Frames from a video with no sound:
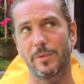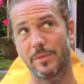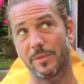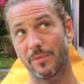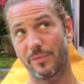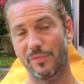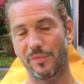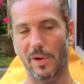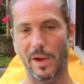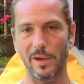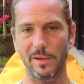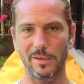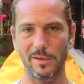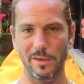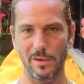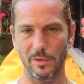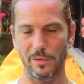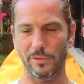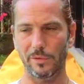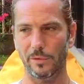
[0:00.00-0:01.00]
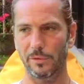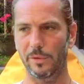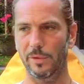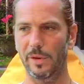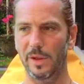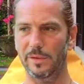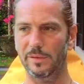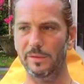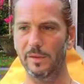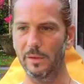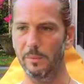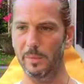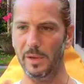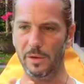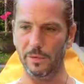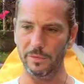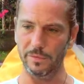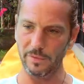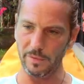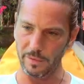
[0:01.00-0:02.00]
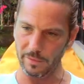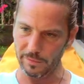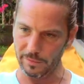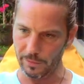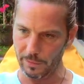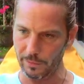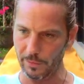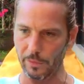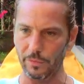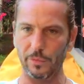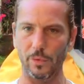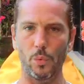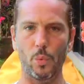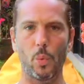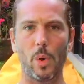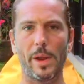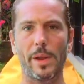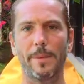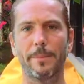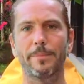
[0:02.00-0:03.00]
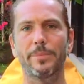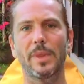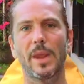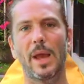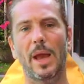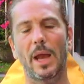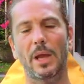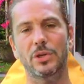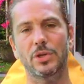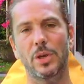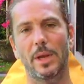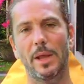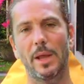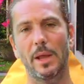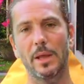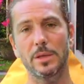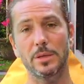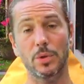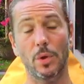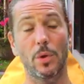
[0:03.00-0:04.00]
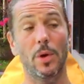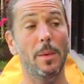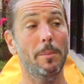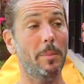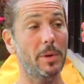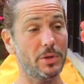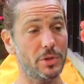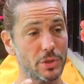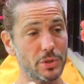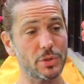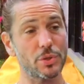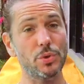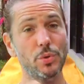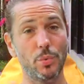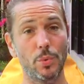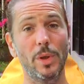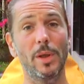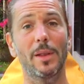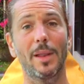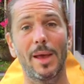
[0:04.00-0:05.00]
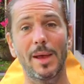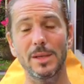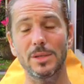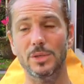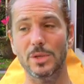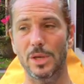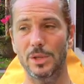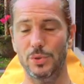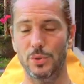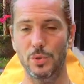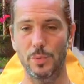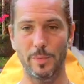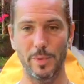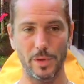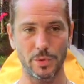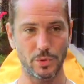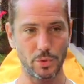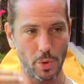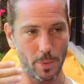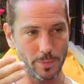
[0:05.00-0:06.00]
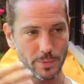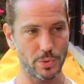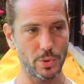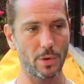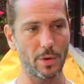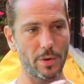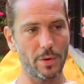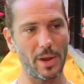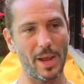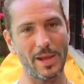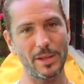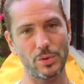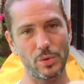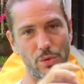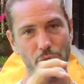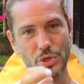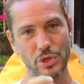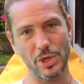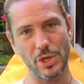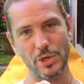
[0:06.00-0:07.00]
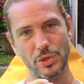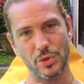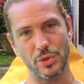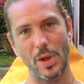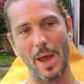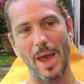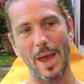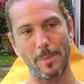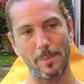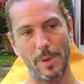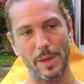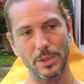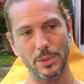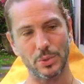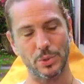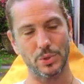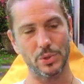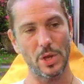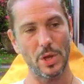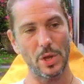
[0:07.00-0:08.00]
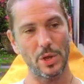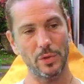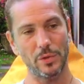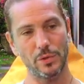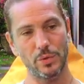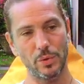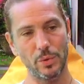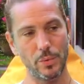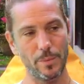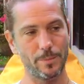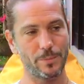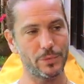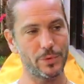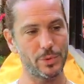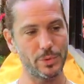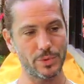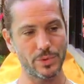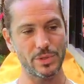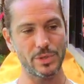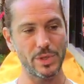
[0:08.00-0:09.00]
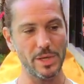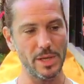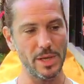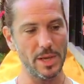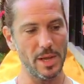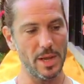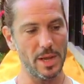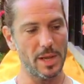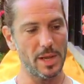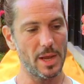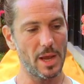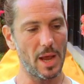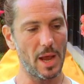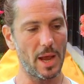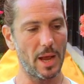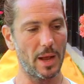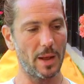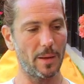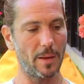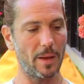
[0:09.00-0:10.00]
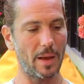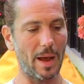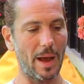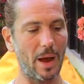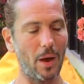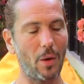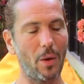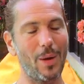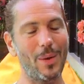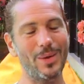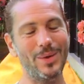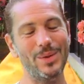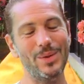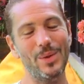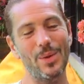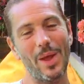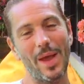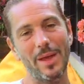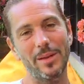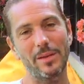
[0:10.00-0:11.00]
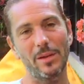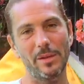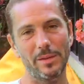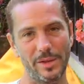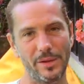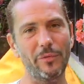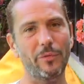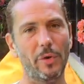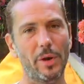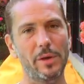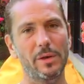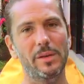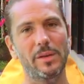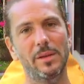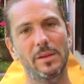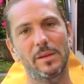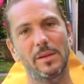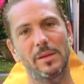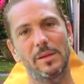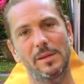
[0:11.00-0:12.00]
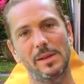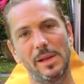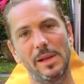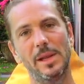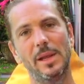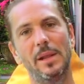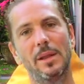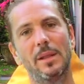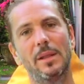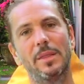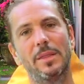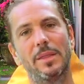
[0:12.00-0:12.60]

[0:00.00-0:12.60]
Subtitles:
fight in a certain extent, because it is another way, actually. So, but just to realize and to observe and to change your habits, to see how you handle differently